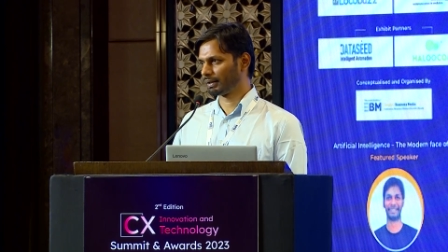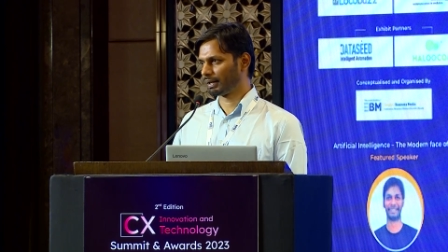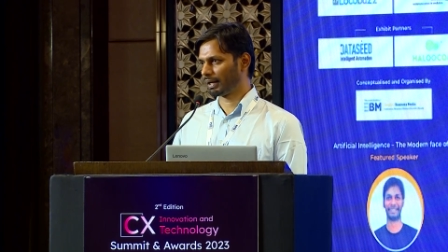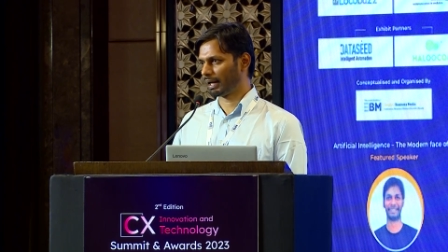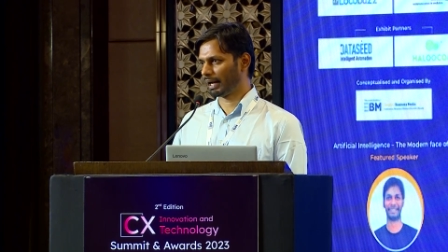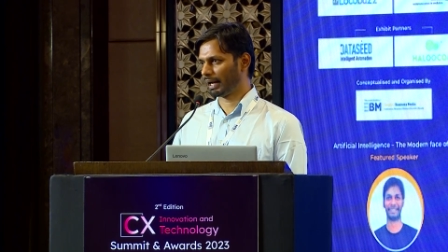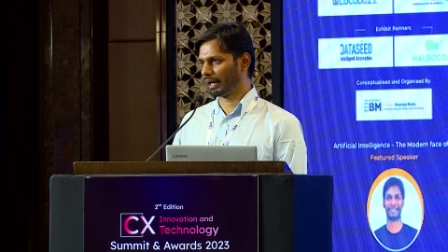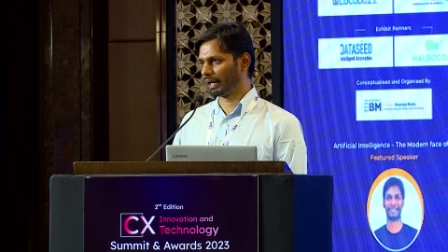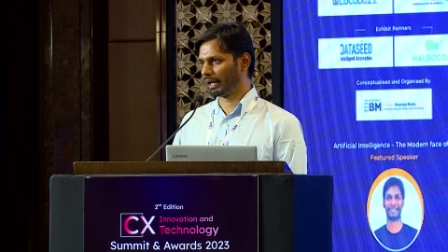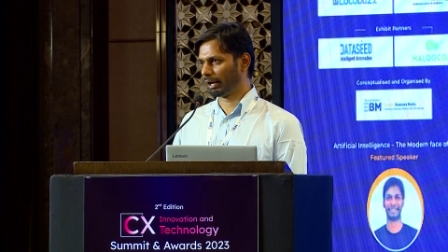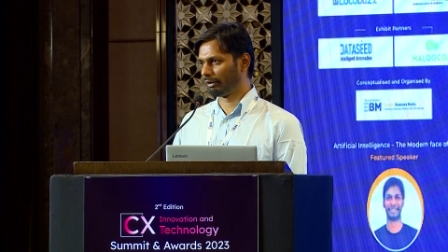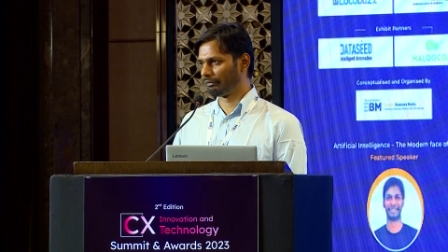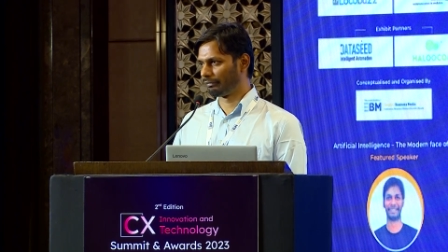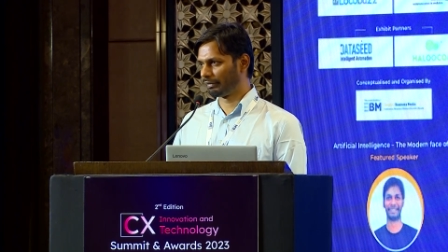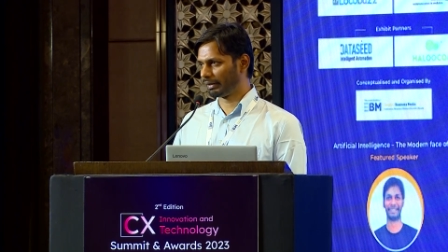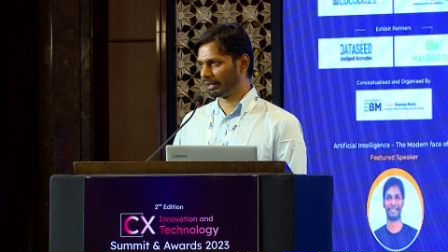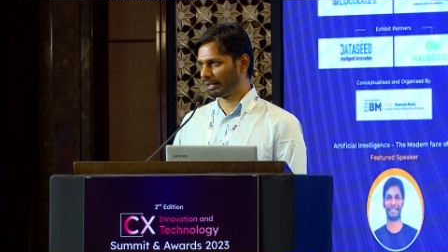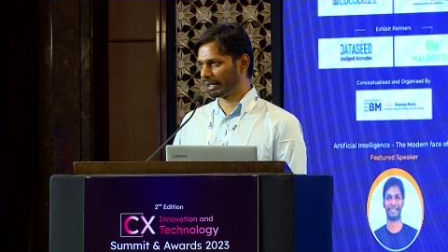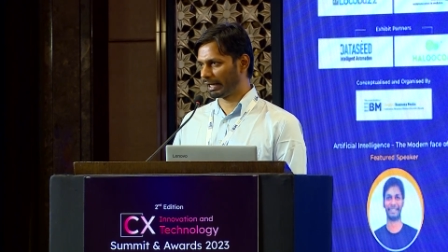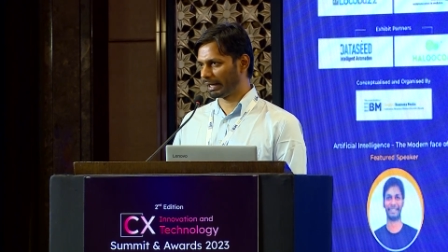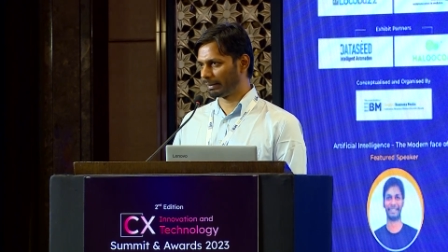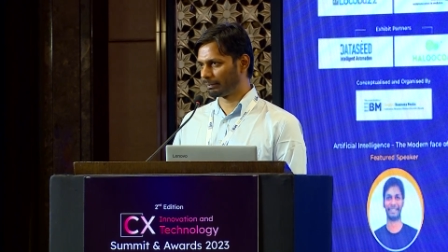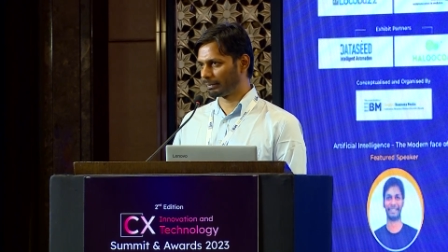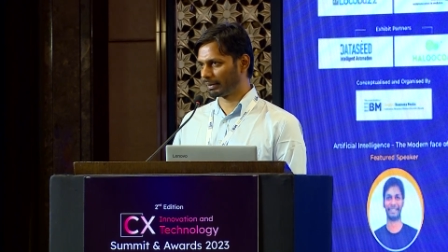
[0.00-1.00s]
And every
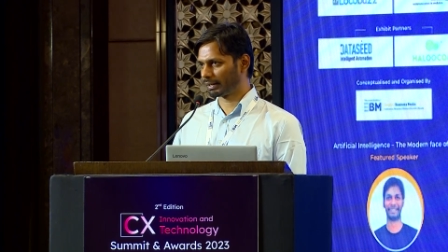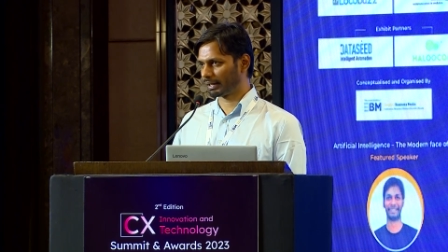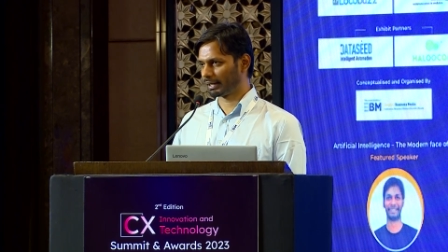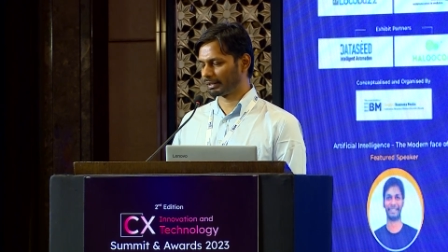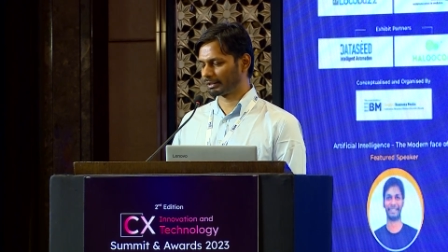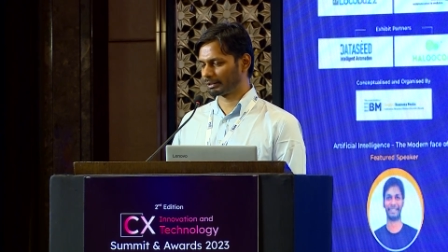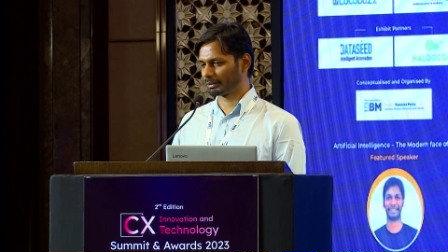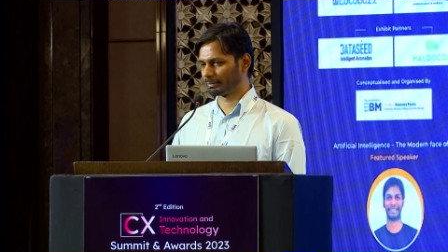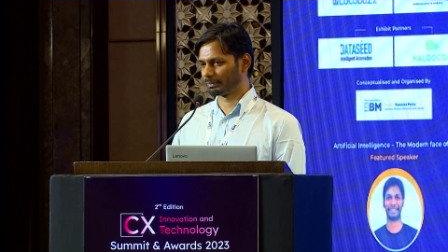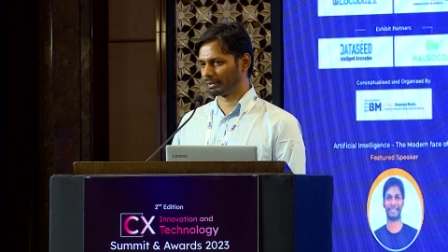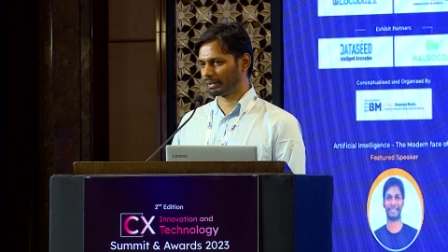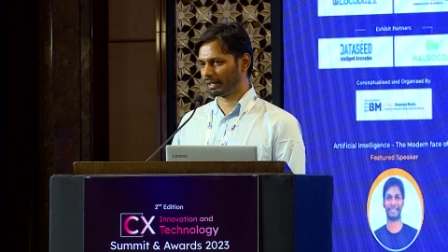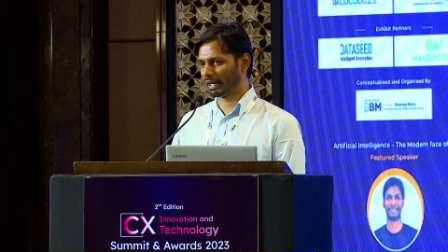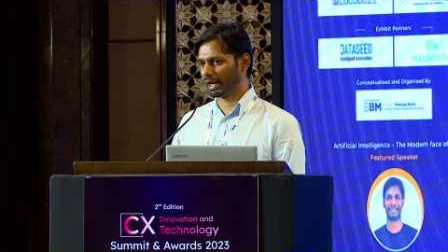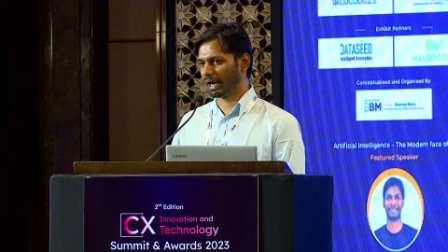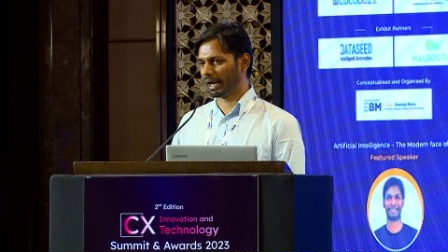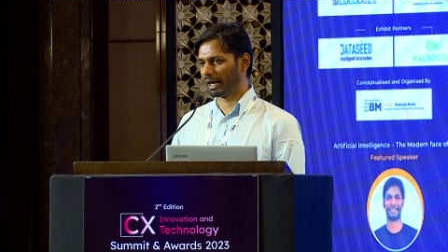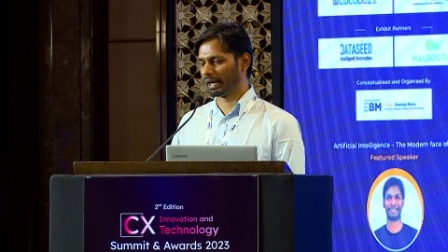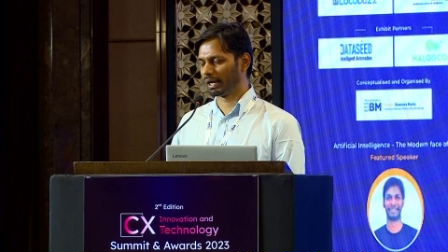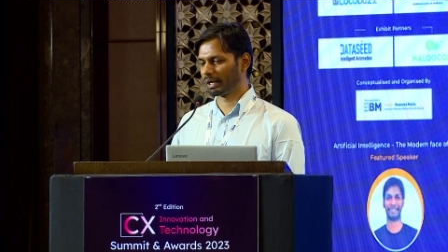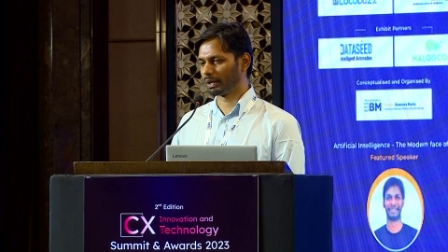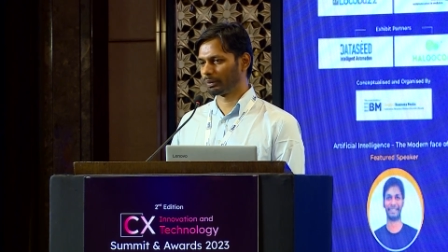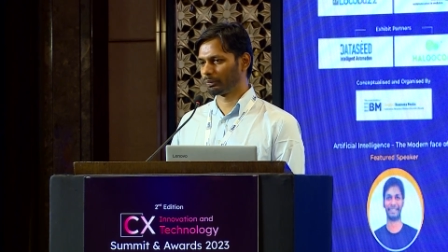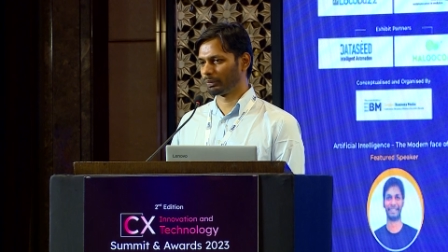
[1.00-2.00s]
time a customer
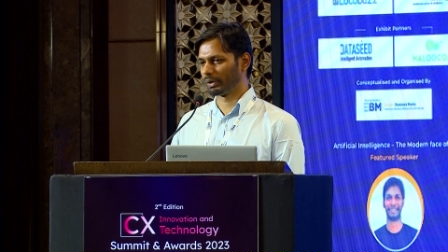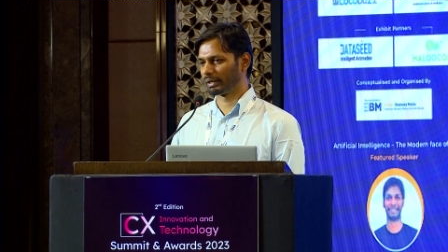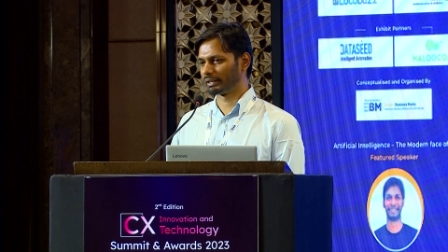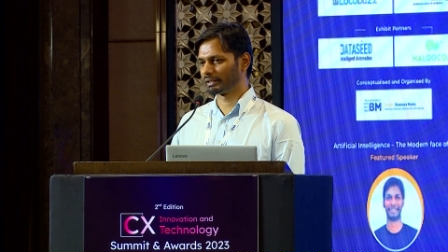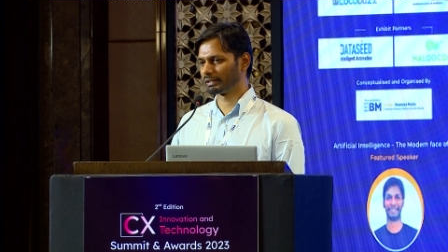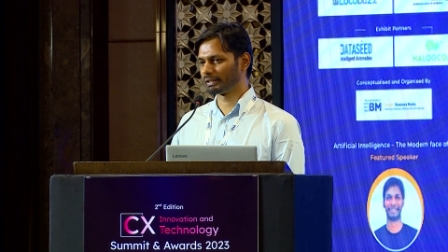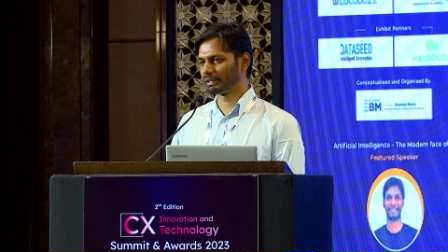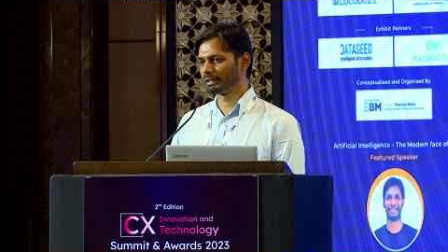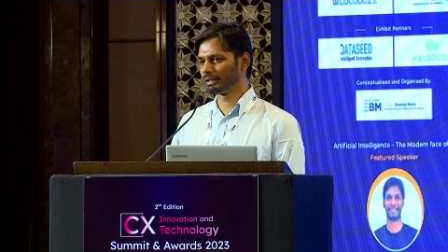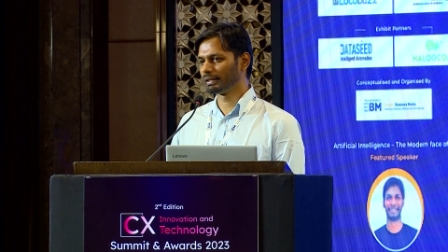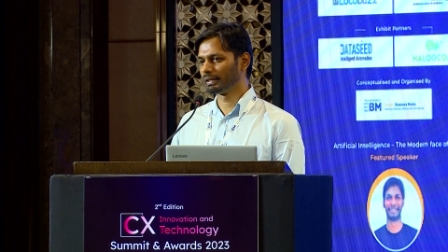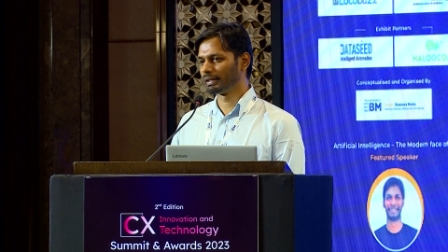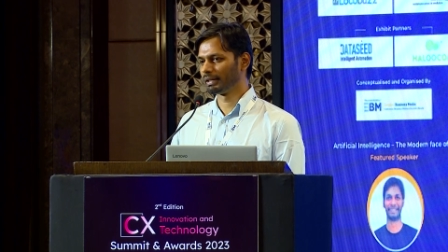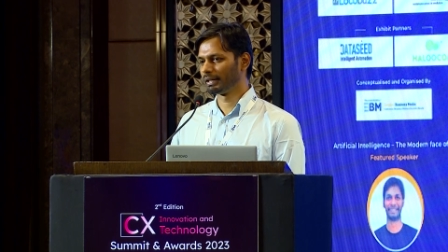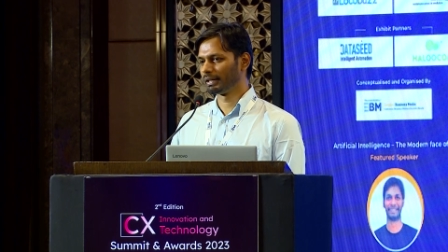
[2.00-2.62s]
had a question,